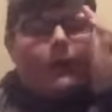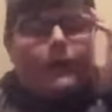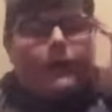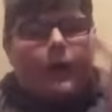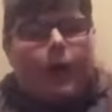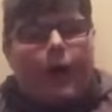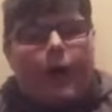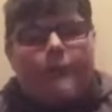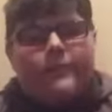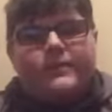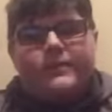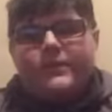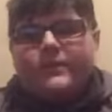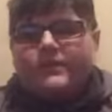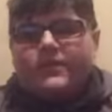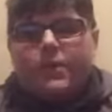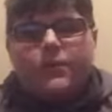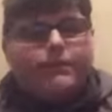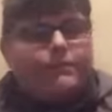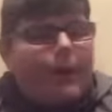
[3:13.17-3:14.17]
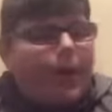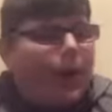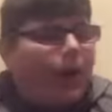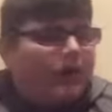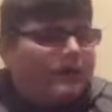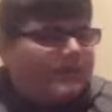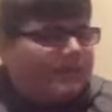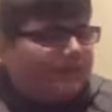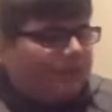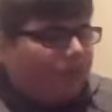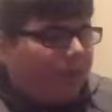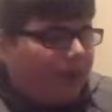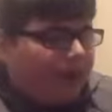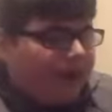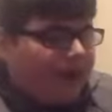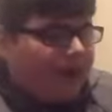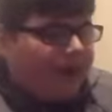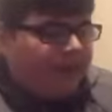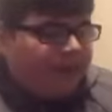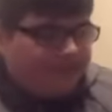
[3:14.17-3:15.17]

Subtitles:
Obviously there's no bars in the way.